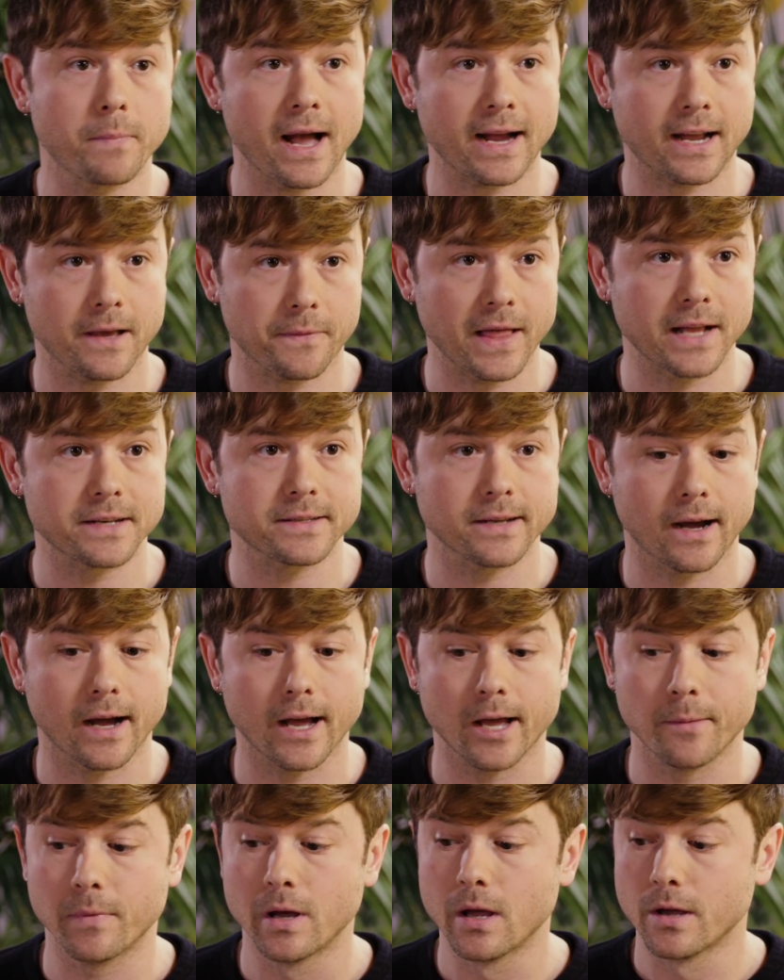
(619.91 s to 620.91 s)
back at that
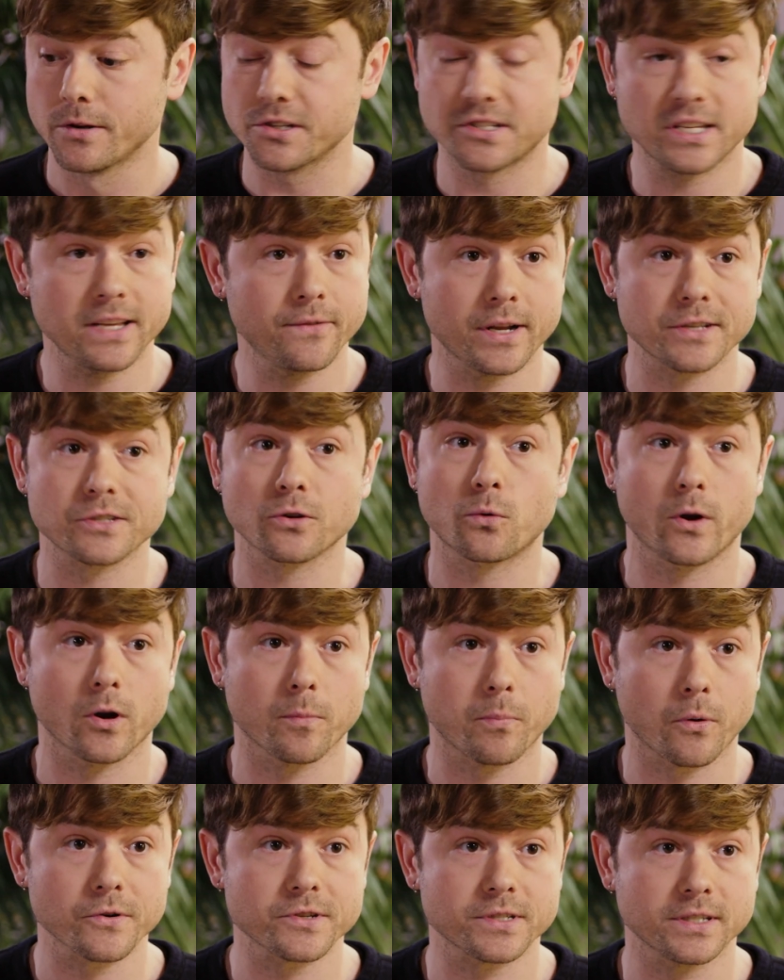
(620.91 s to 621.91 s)
time, just even as a queer
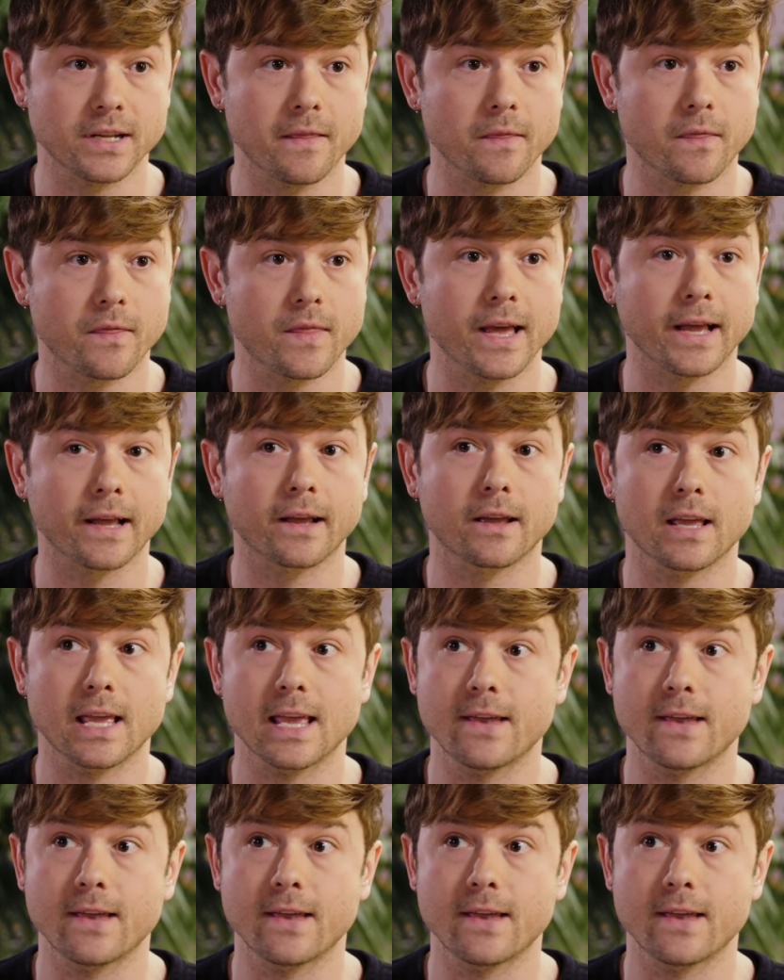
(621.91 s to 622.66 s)
person, and think,